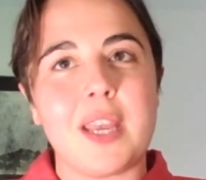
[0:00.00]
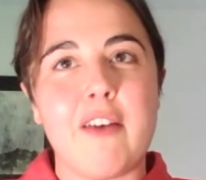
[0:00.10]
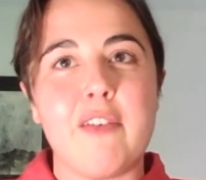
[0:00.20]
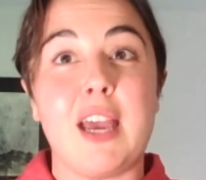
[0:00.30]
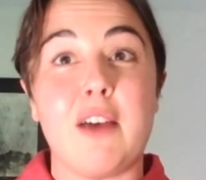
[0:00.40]

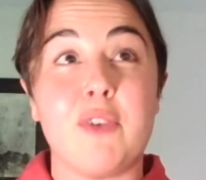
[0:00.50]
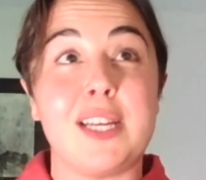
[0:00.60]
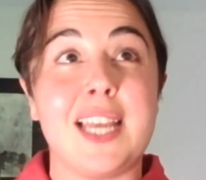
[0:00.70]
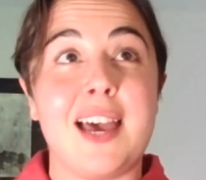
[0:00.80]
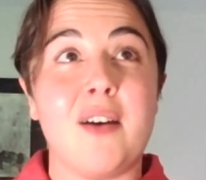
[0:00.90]
carrying out
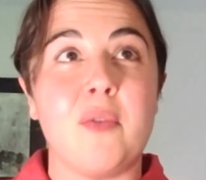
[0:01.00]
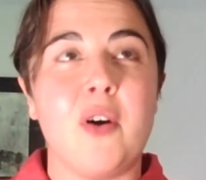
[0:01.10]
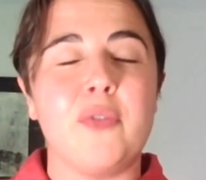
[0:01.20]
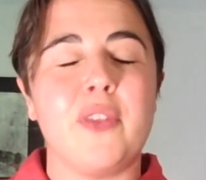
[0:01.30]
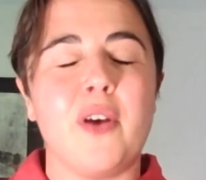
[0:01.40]
right now
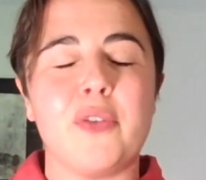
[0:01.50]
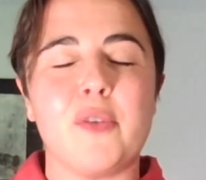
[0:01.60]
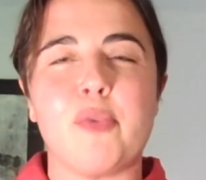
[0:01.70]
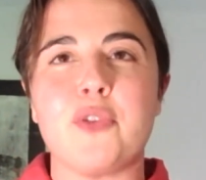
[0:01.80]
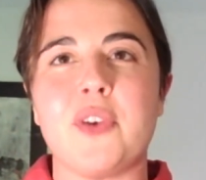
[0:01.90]
on the
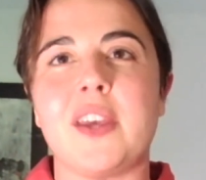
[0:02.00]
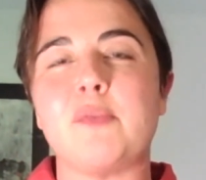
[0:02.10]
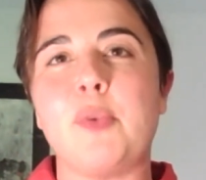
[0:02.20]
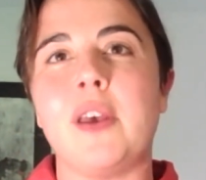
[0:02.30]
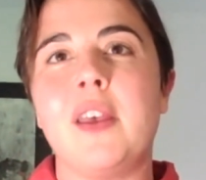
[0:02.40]
project,
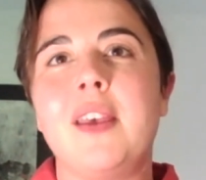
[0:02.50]
but